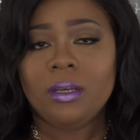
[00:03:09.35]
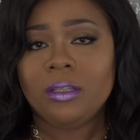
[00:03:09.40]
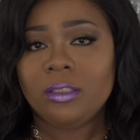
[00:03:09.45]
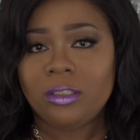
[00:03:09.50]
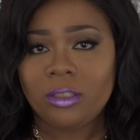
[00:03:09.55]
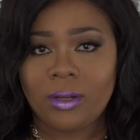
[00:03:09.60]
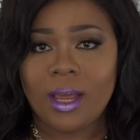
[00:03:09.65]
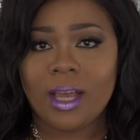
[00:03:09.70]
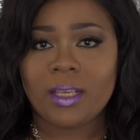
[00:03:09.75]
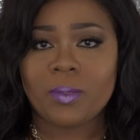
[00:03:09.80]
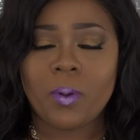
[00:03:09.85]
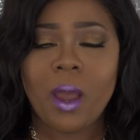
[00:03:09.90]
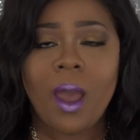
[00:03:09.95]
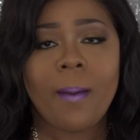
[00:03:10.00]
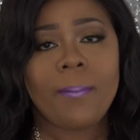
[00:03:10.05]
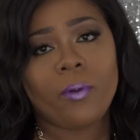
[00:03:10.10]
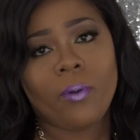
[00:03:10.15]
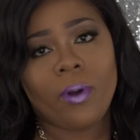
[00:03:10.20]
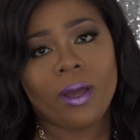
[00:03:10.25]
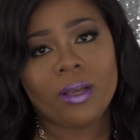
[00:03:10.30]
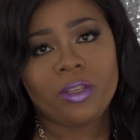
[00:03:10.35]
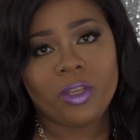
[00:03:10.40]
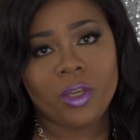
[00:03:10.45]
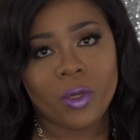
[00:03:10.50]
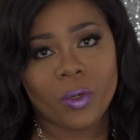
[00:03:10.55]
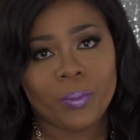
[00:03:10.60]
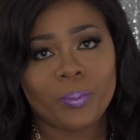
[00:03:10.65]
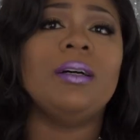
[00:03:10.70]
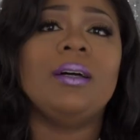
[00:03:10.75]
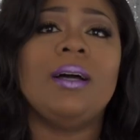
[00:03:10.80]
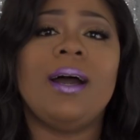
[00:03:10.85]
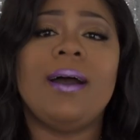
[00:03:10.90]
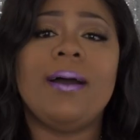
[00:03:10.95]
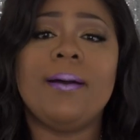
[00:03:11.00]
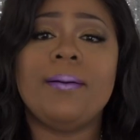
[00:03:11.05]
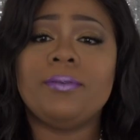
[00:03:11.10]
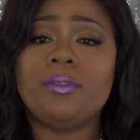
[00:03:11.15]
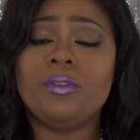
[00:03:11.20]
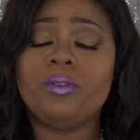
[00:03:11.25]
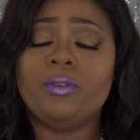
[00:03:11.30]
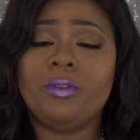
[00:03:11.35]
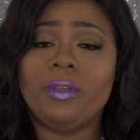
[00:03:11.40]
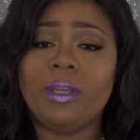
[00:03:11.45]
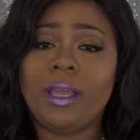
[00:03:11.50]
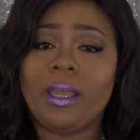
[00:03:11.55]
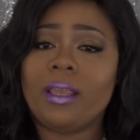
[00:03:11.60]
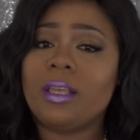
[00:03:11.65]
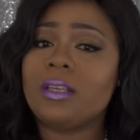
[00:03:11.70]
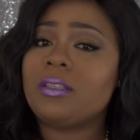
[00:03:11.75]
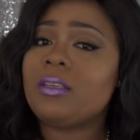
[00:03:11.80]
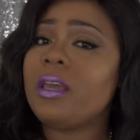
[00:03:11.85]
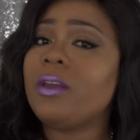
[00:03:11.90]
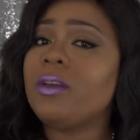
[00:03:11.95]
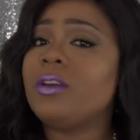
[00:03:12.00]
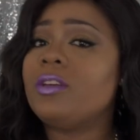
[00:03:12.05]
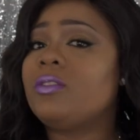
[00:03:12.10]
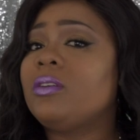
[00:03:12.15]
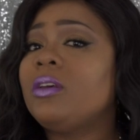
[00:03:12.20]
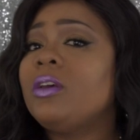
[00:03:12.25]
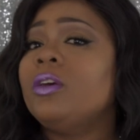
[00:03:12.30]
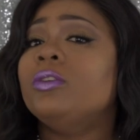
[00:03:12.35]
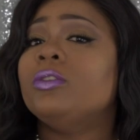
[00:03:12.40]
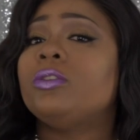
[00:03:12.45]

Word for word: so that's probably why too I absolutely think this hair is